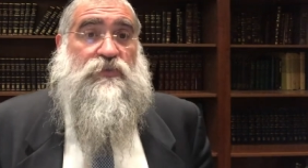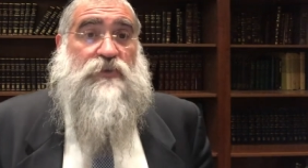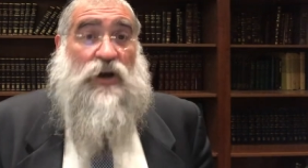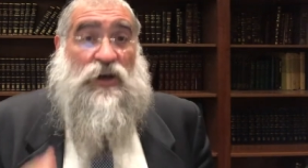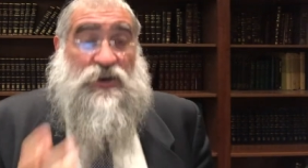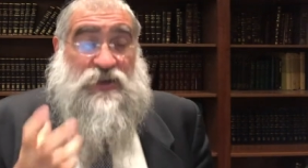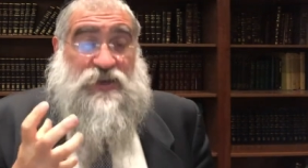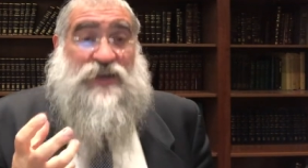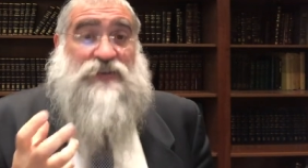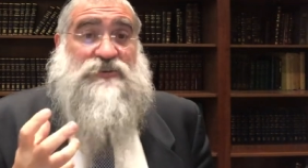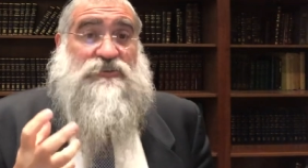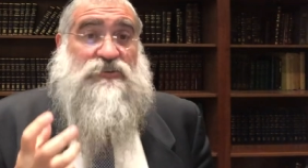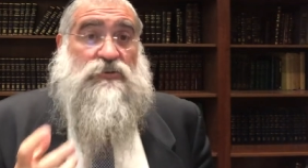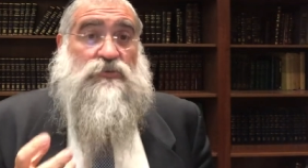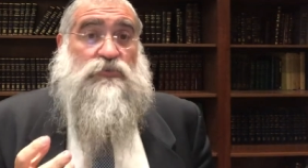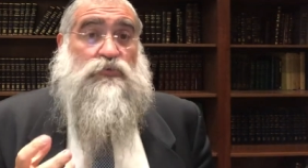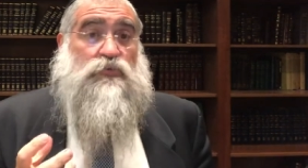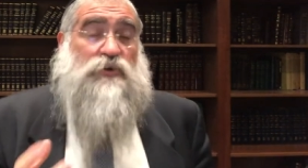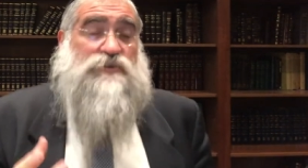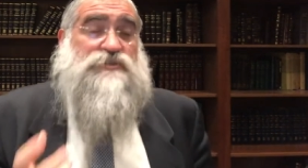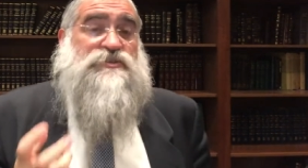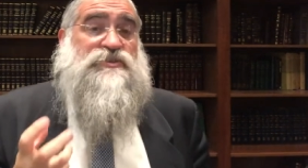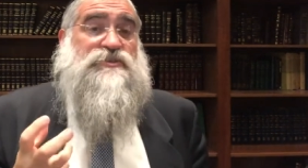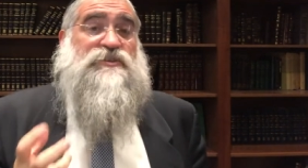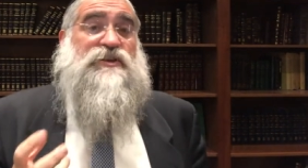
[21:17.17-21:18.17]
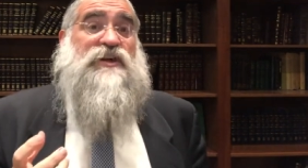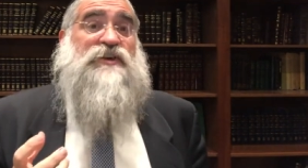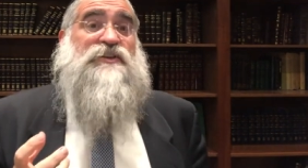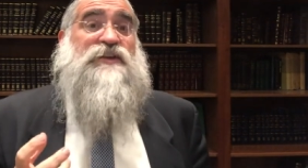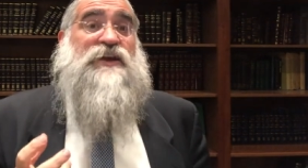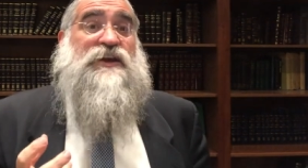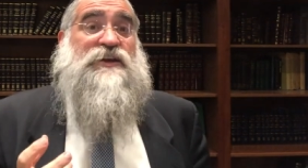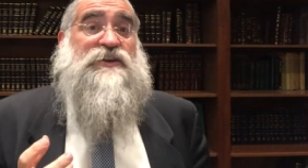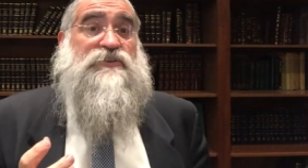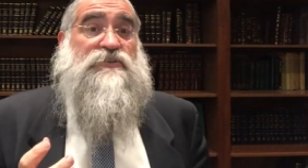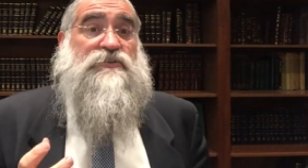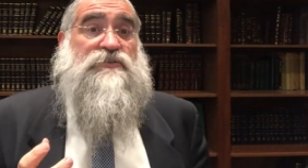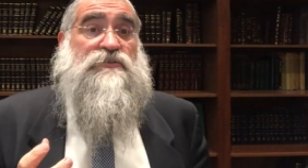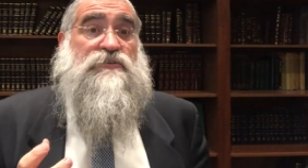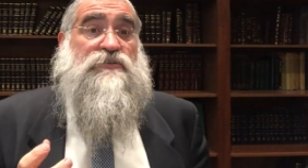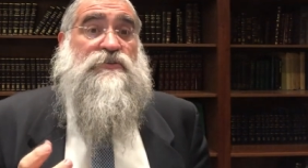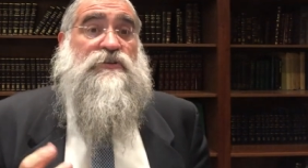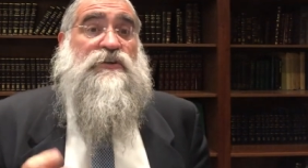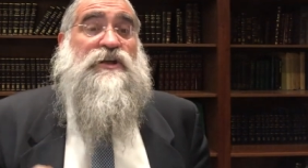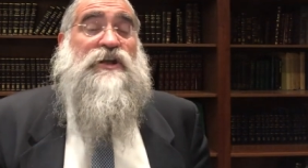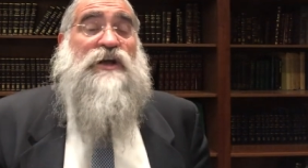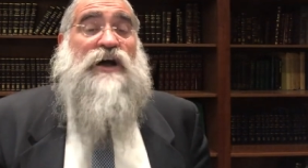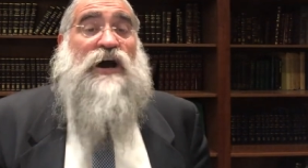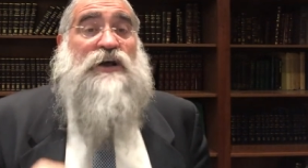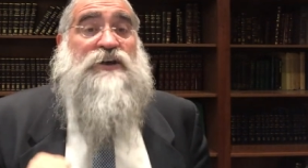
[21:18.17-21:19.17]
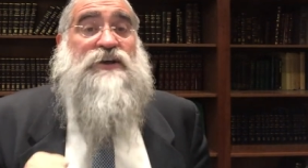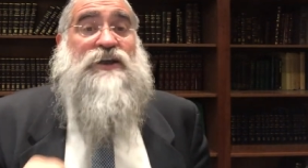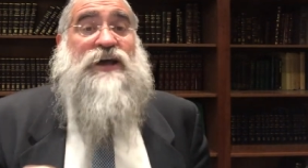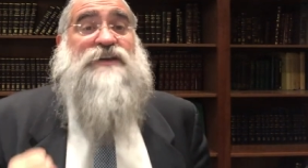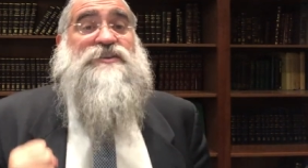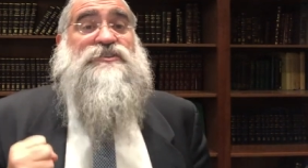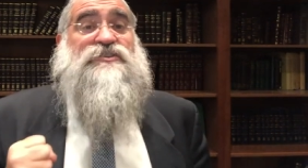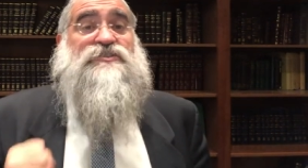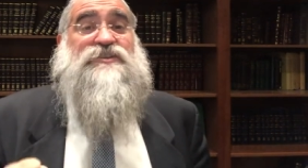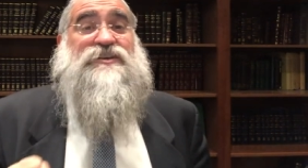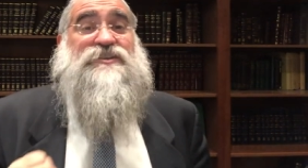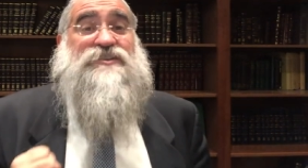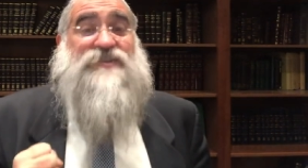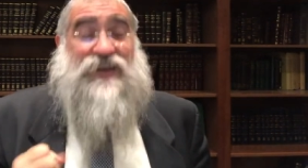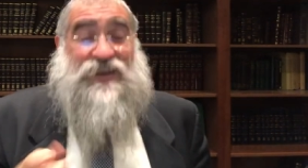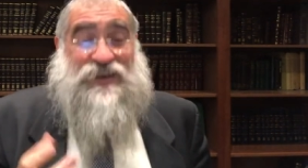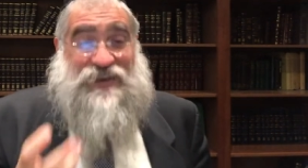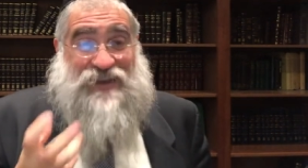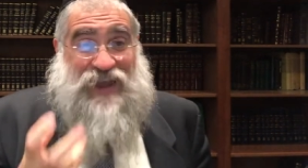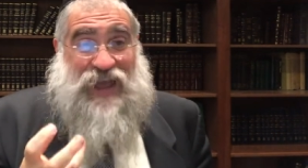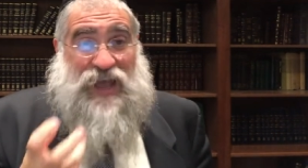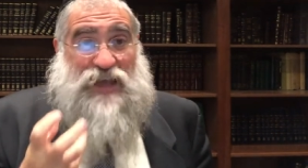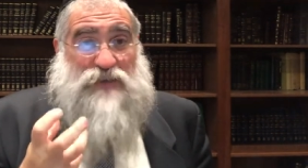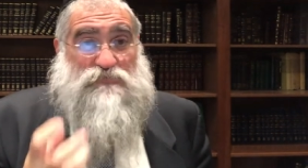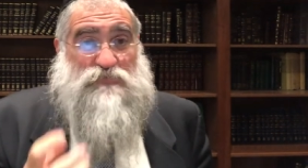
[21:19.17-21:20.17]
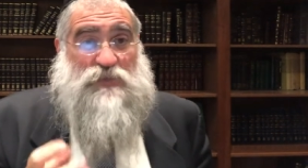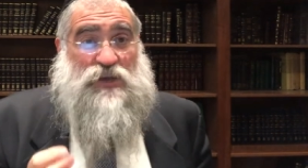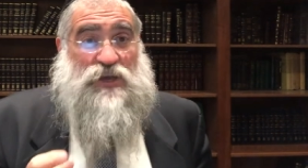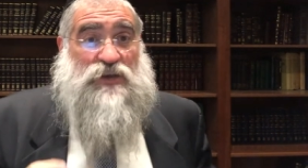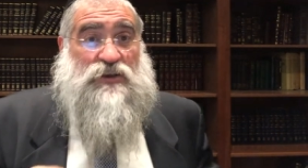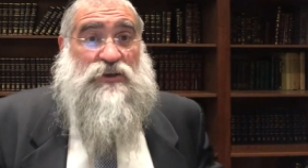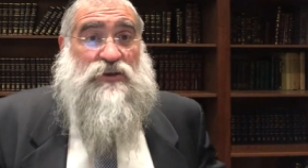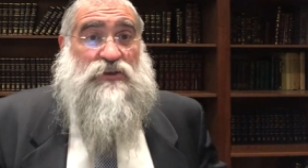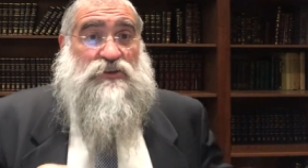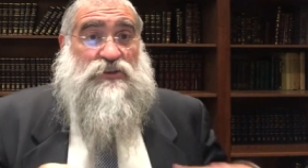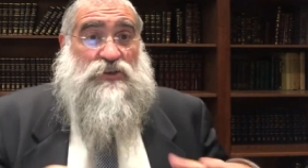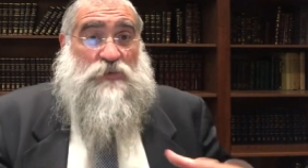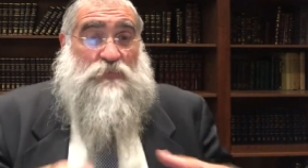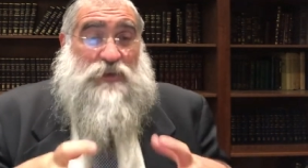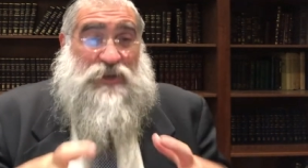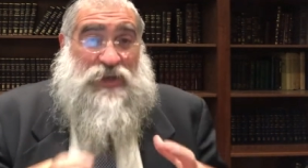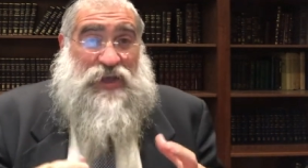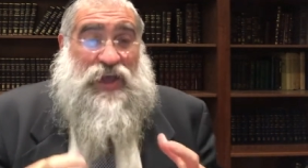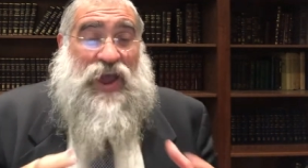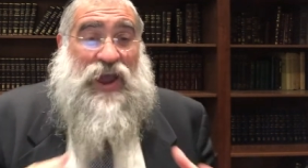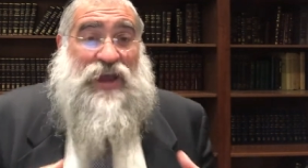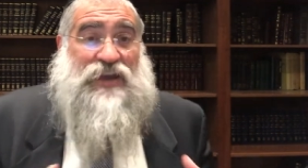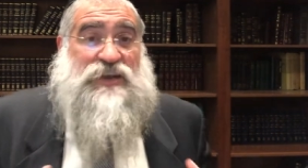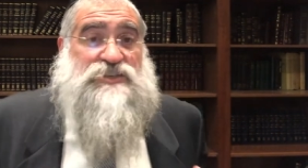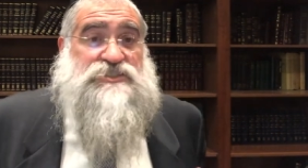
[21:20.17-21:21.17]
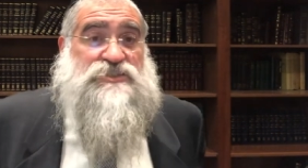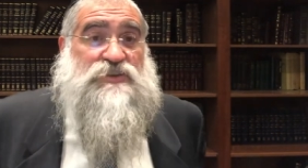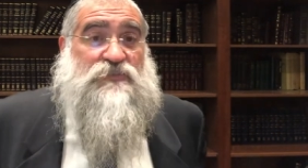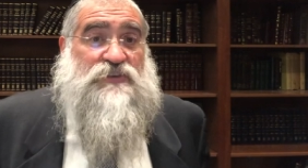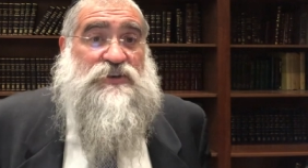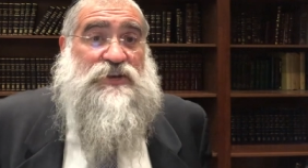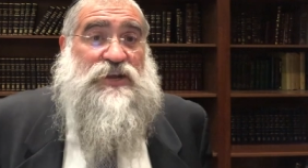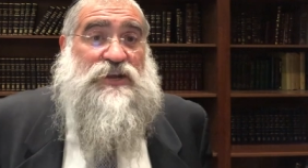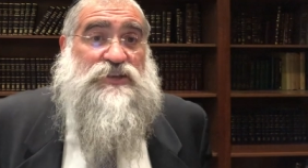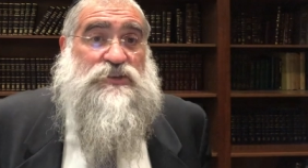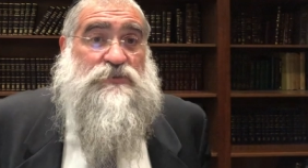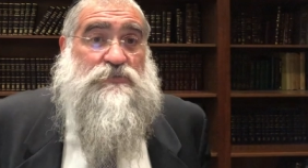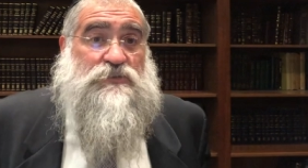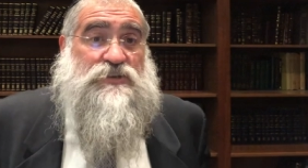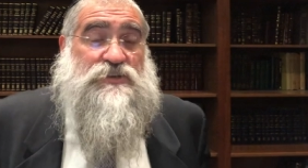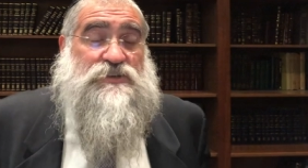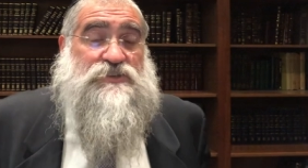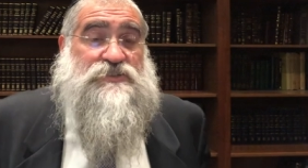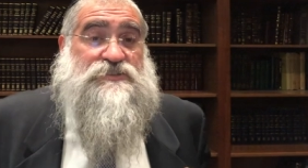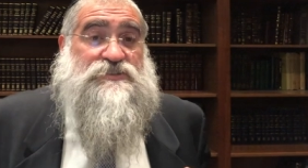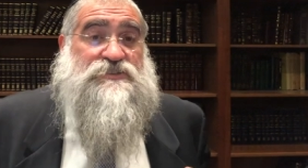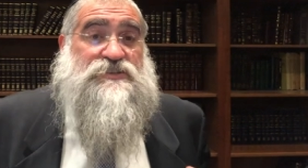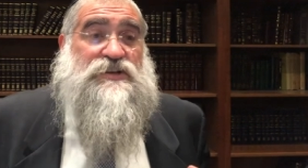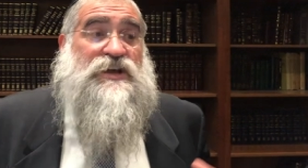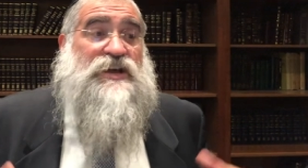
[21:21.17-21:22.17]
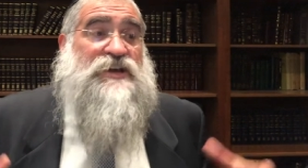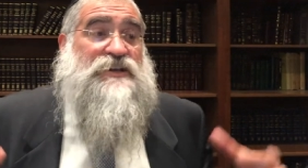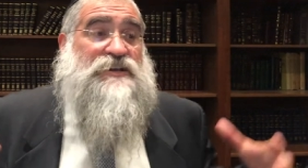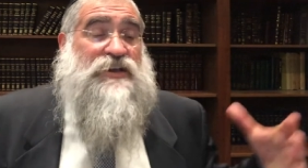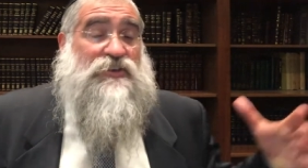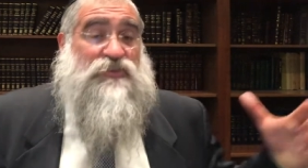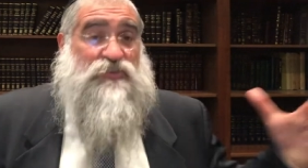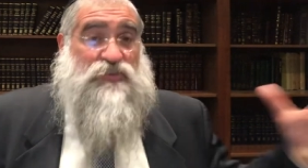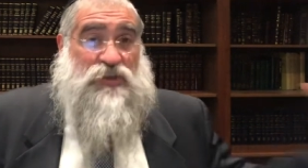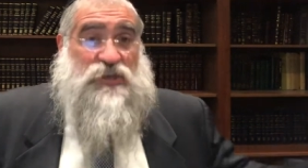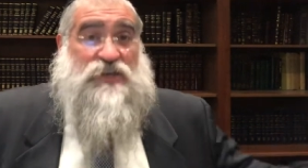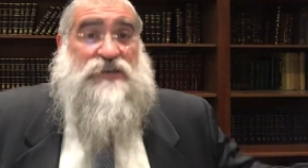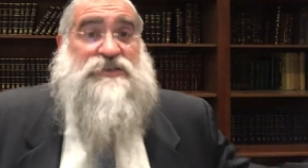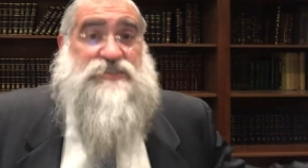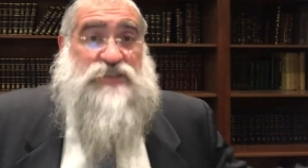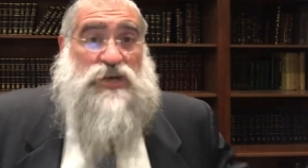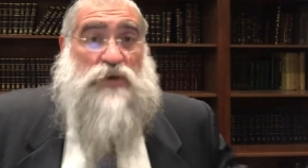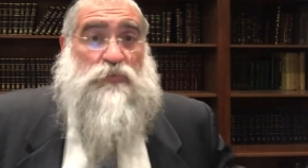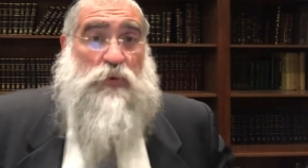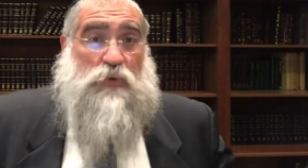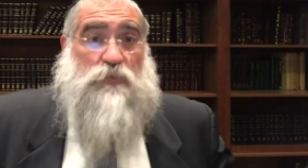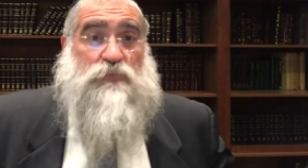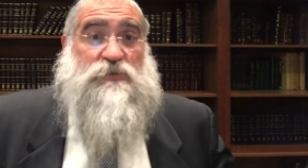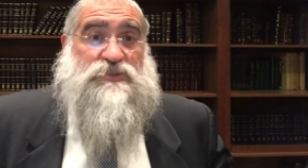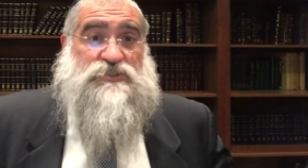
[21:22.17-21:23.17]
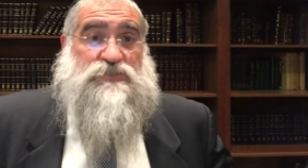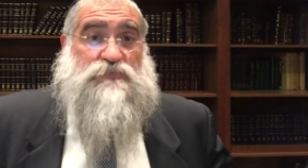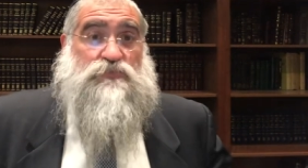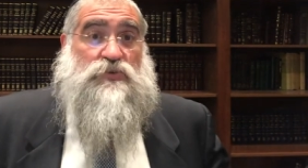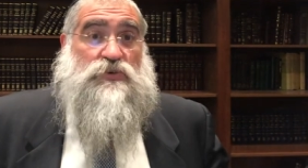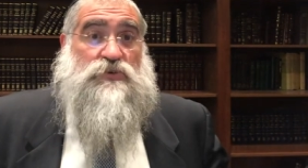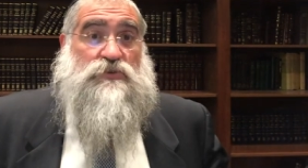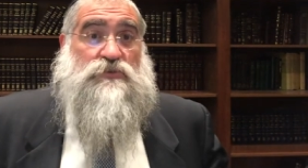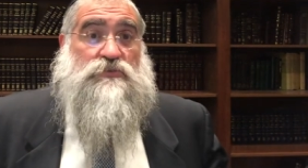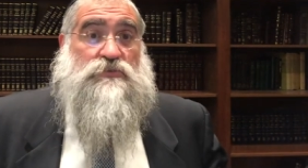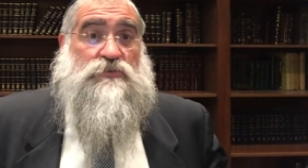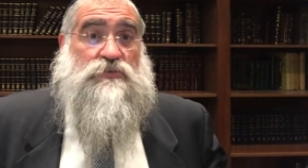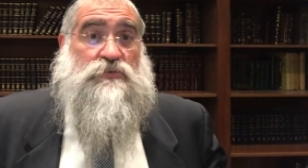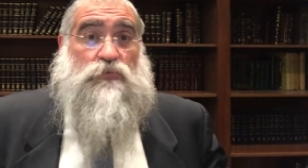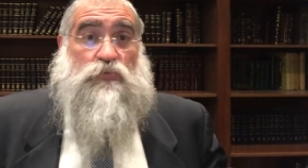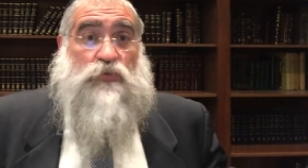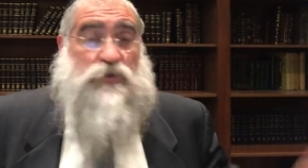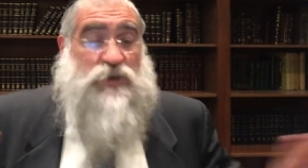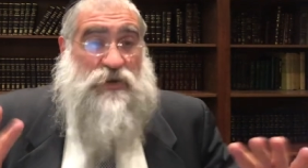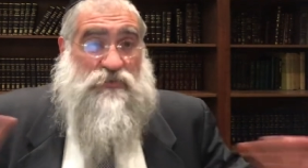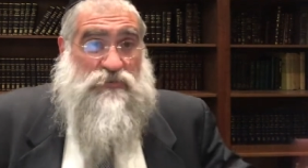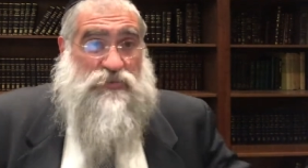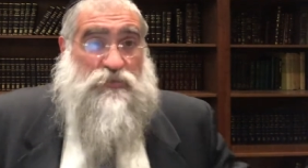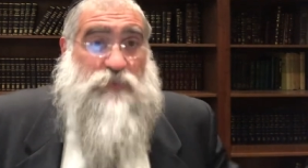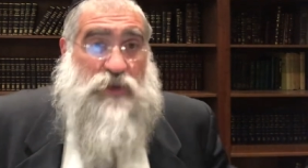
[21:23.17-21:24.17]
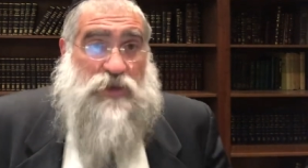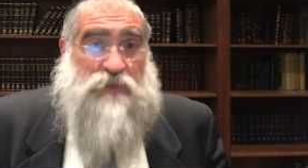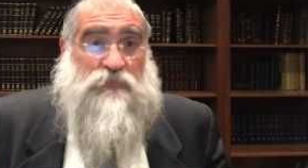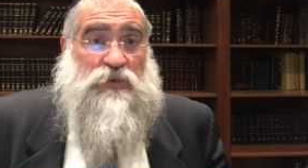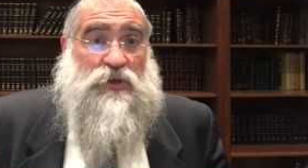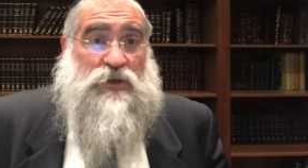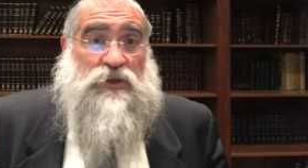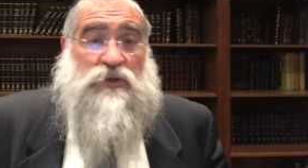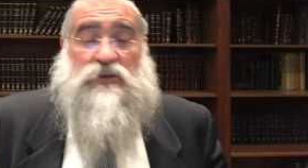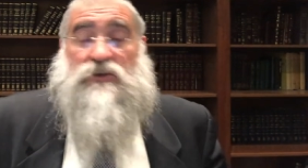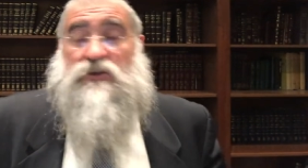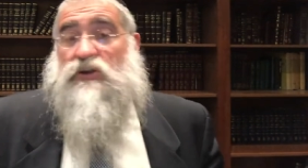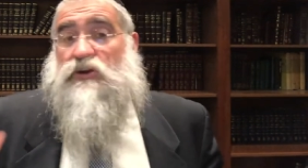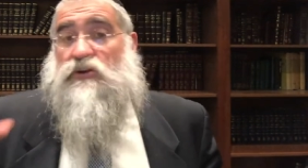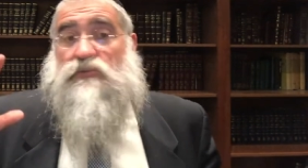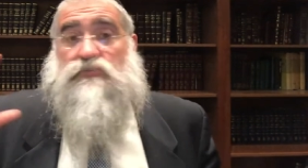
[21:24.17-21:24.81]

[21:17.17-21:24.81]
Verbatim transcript: A neder. What's a neder? A neder, the dynamic, the mechanics of a neder is the things that are permissible, whatever it may be,